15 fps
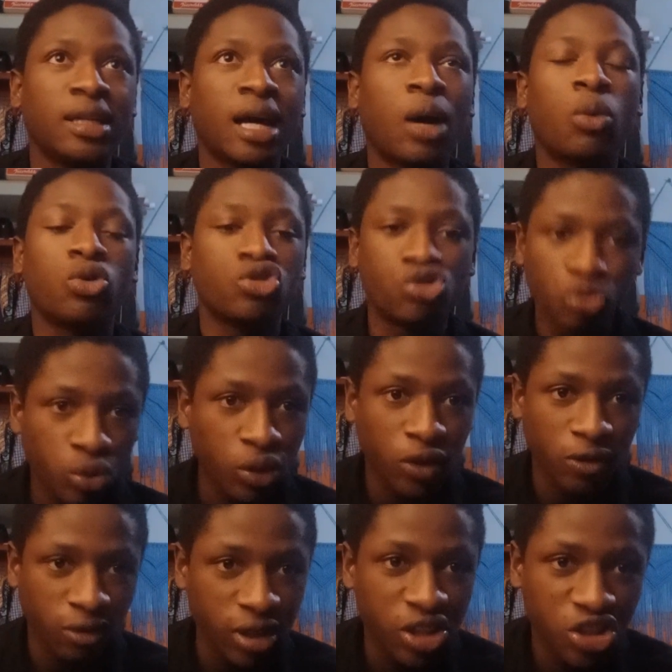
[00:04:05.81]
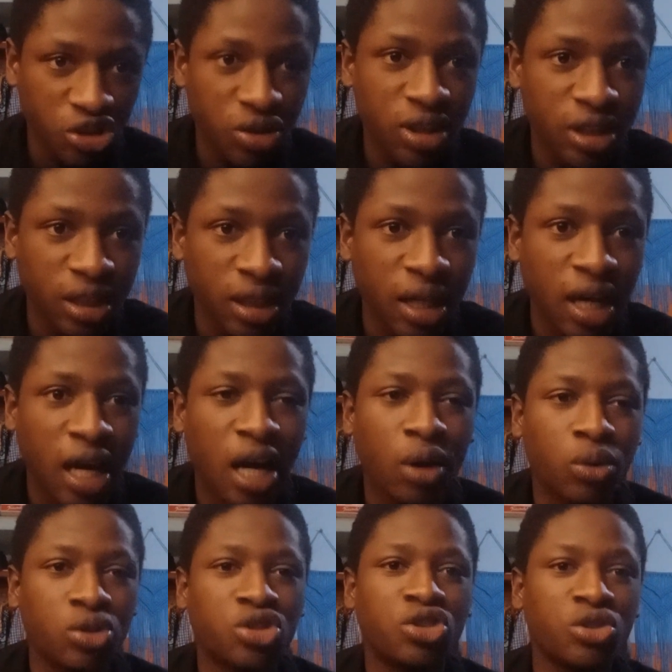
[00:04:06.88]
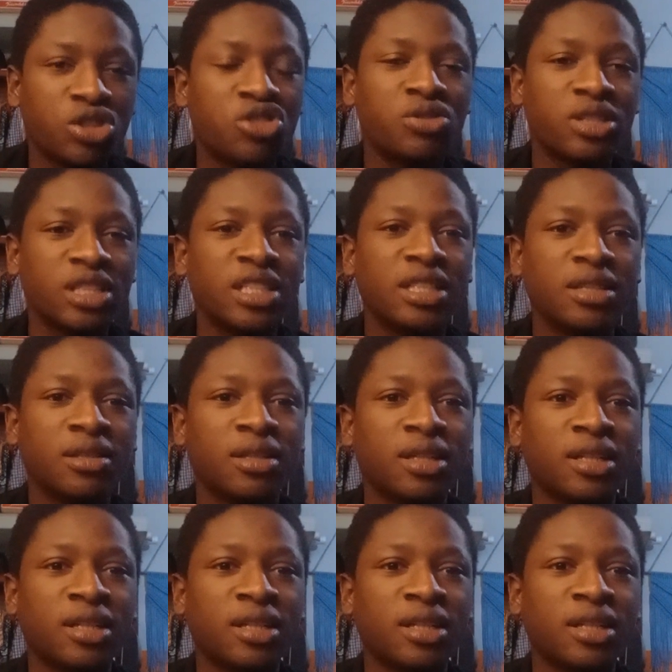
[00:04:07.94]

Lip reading: I was doing revenge trading. I was just trading